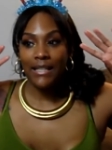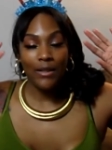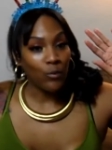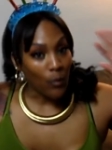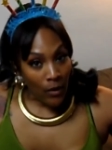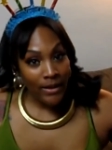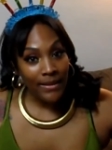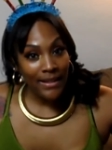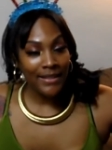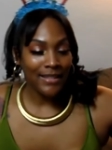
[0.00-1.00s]
Didn't
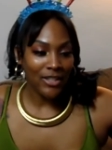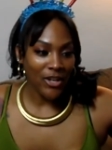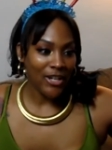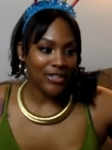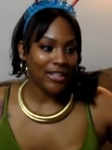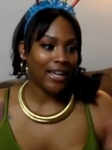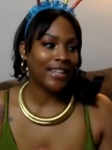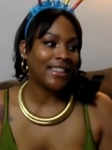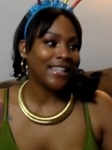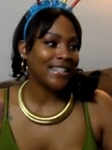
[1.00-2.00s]
want things to change
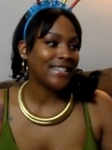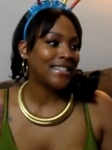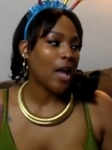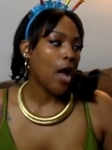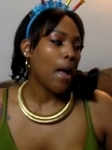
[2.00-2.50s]
like this.